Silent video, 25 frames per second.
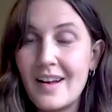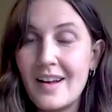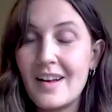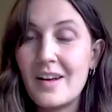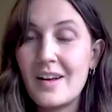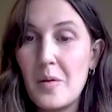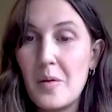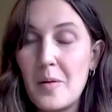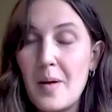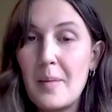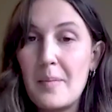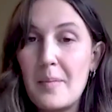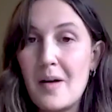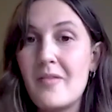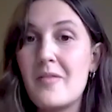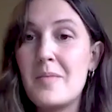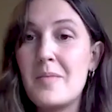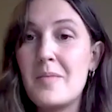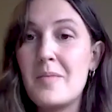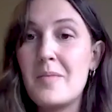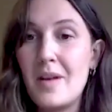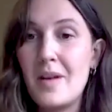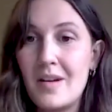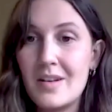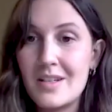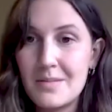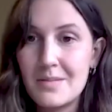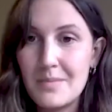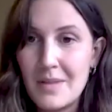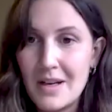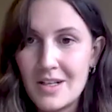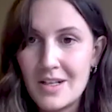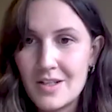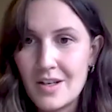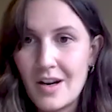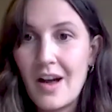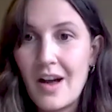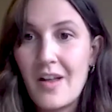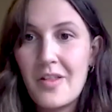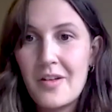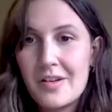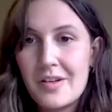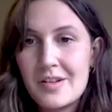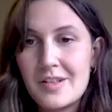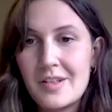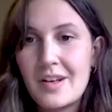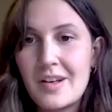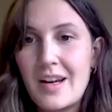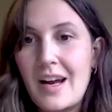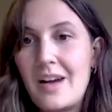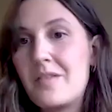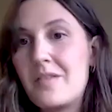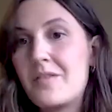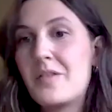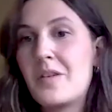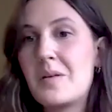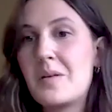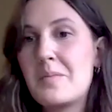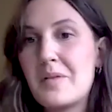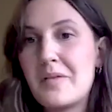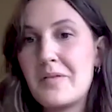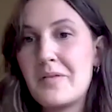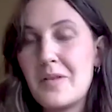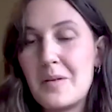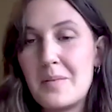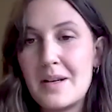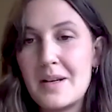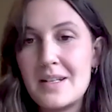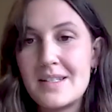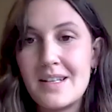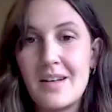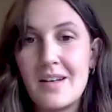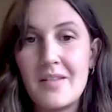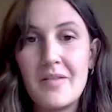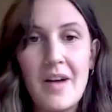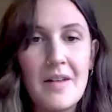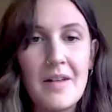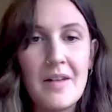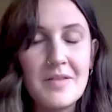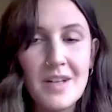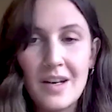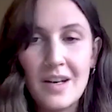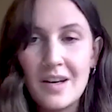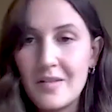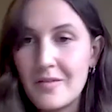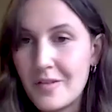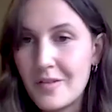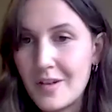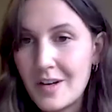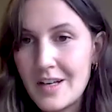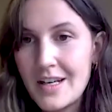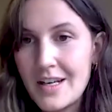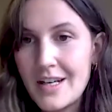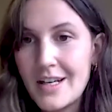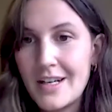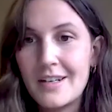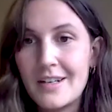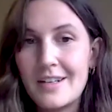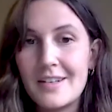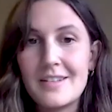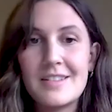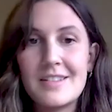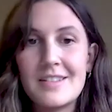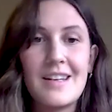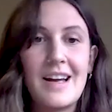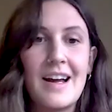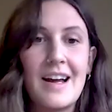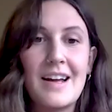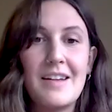go above and beyond to make sure others are cared for before myself. I've done it for years.